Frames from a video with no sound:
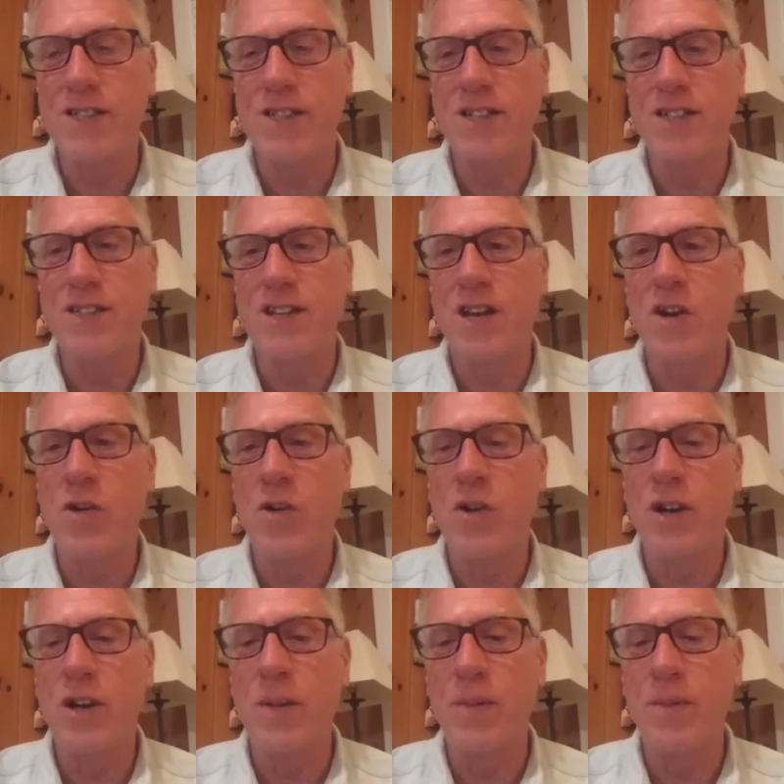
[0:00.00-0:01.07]
and so
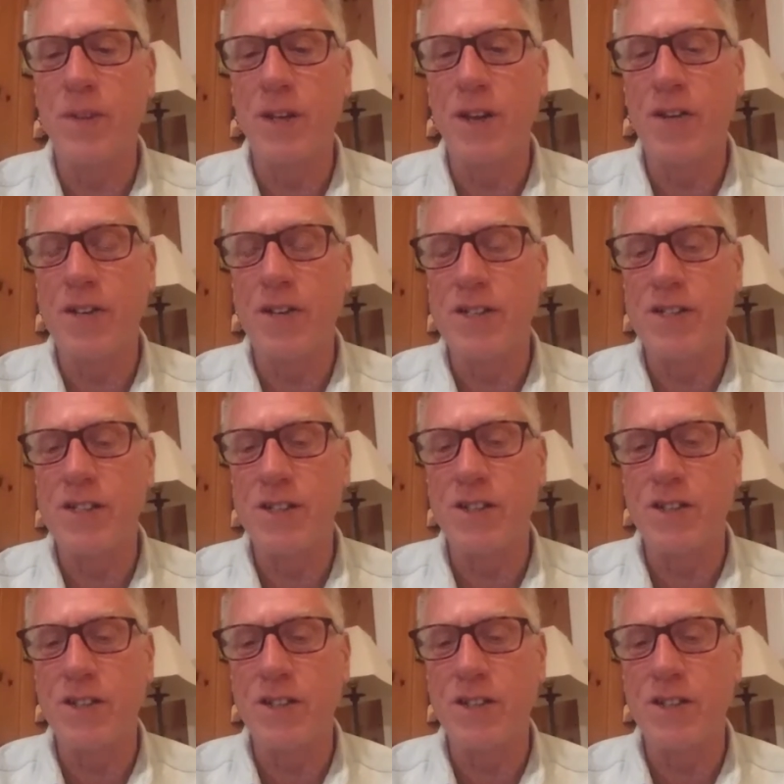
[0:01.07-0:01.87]
um, you know, as the,